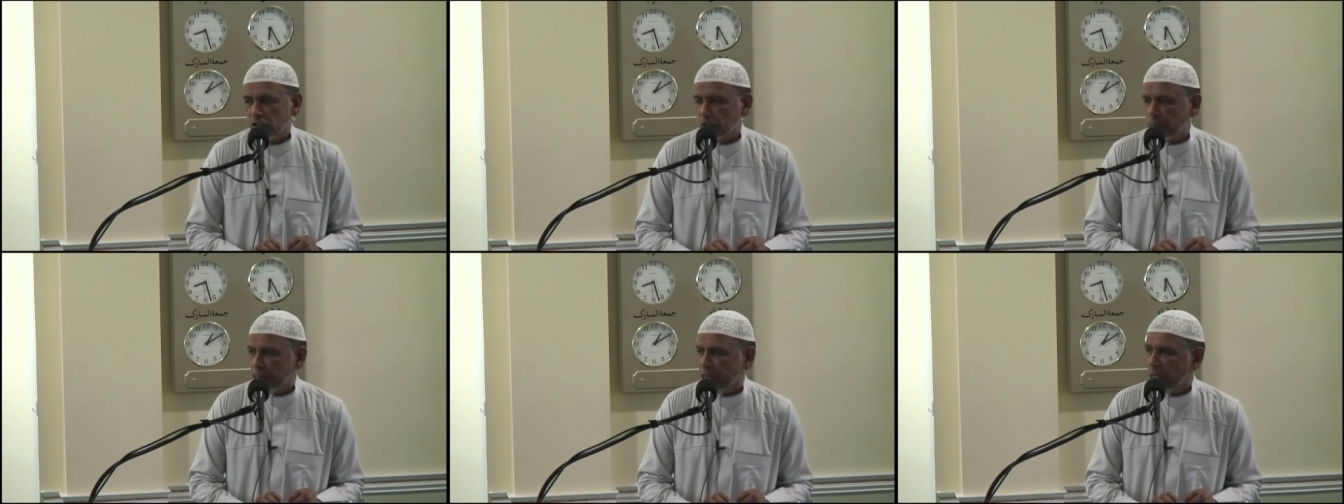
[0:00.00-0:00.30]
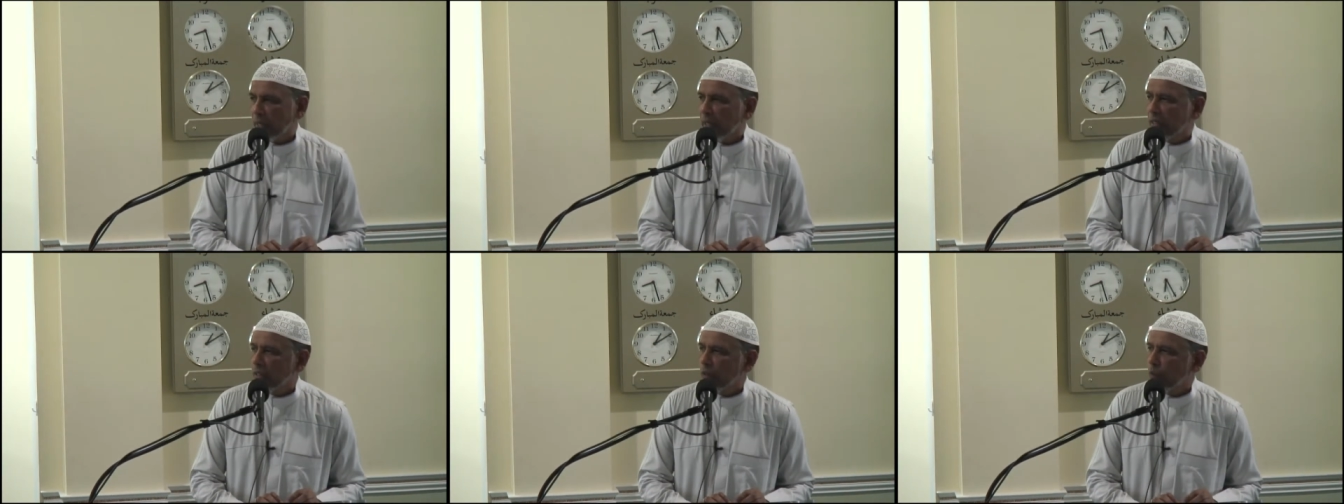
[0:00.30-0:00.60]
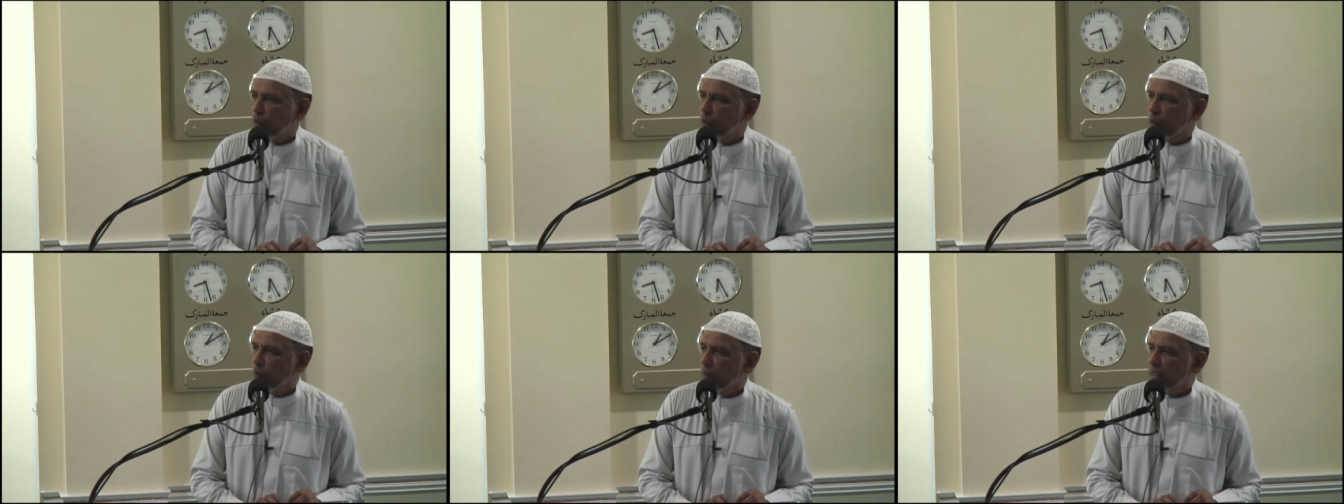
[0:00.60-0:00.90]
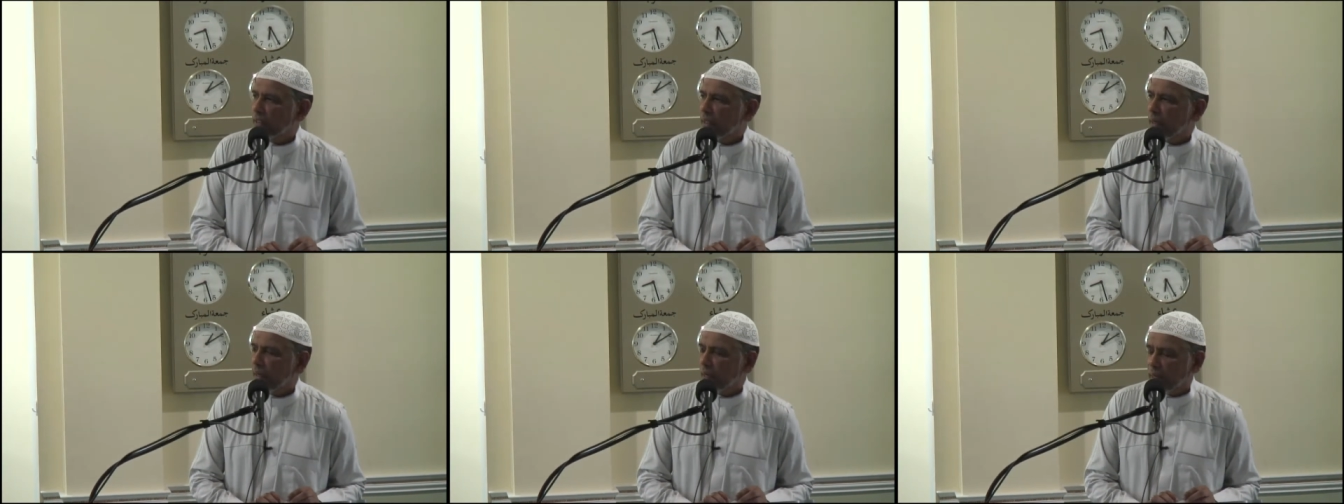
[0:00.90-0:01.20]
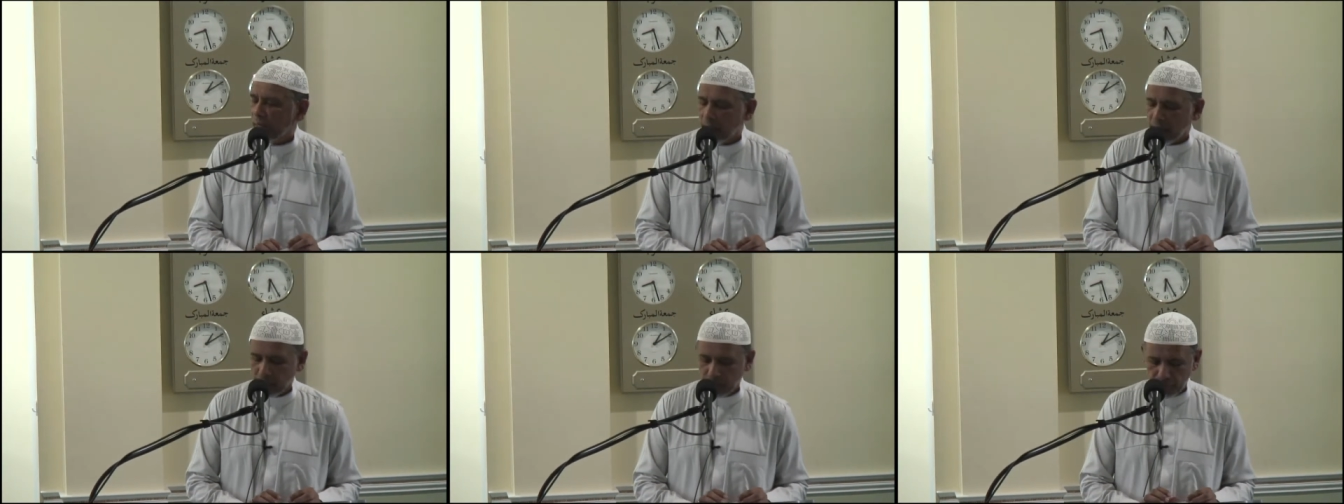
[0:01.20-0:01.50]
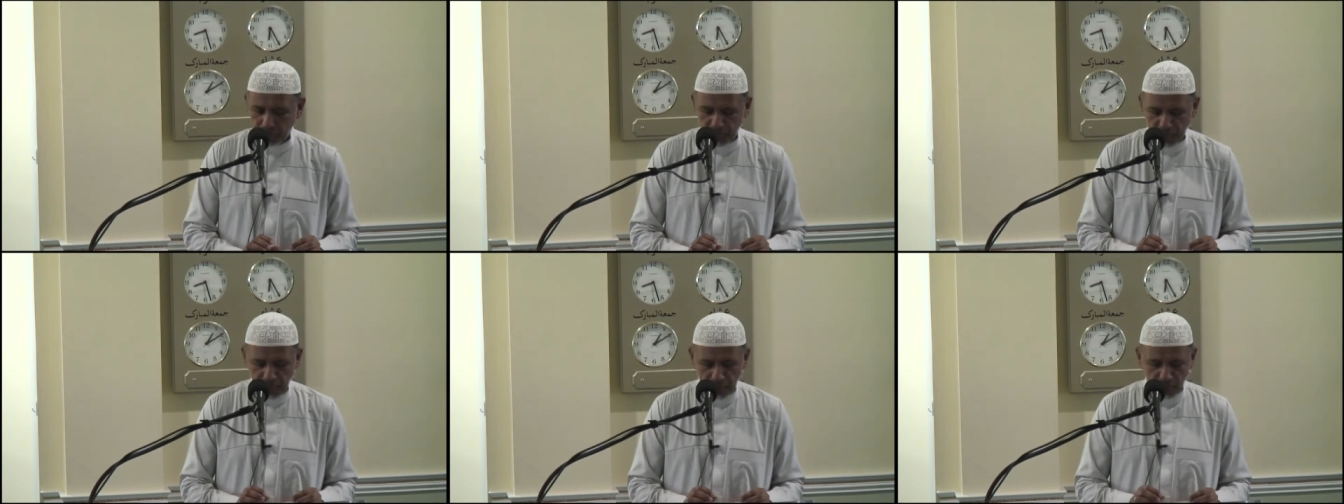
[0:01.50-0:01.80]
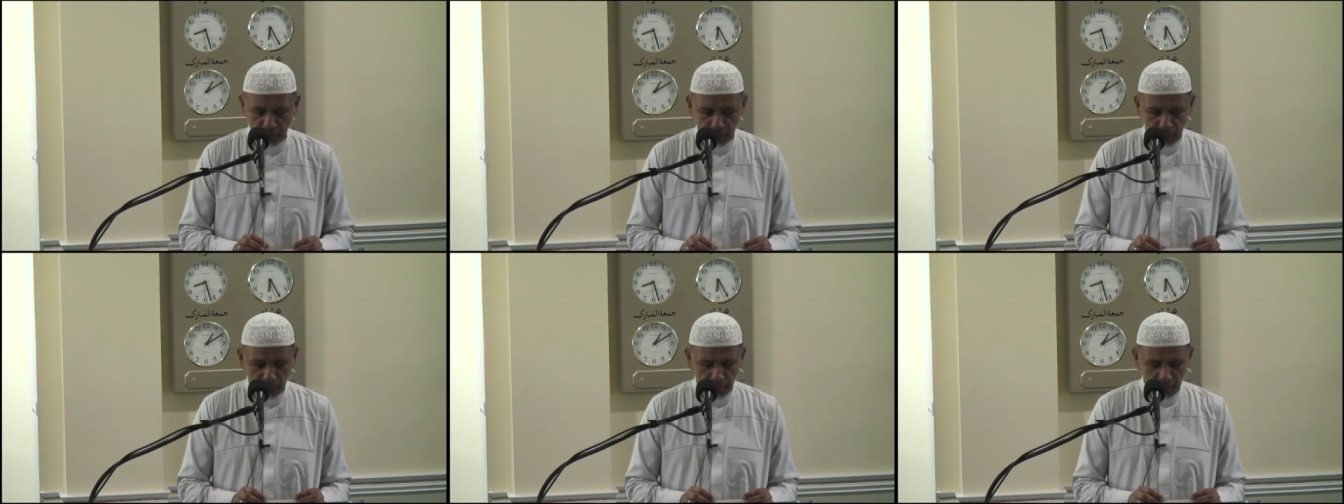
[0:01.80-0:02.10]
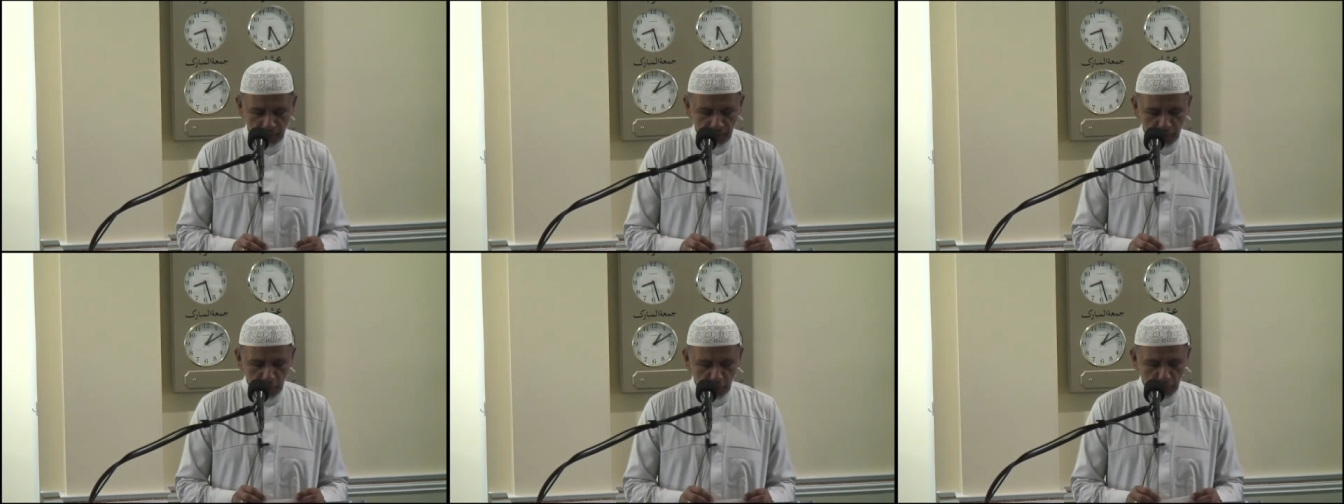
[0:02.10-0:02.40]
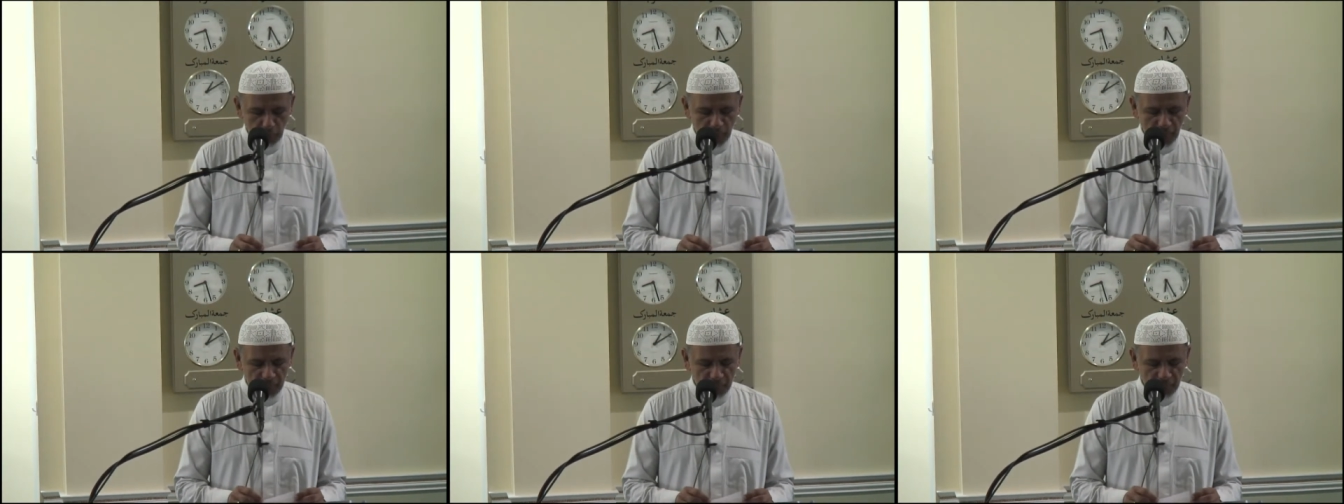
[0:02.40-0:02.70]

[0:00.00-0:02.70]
subhanahu wa ta'ala. My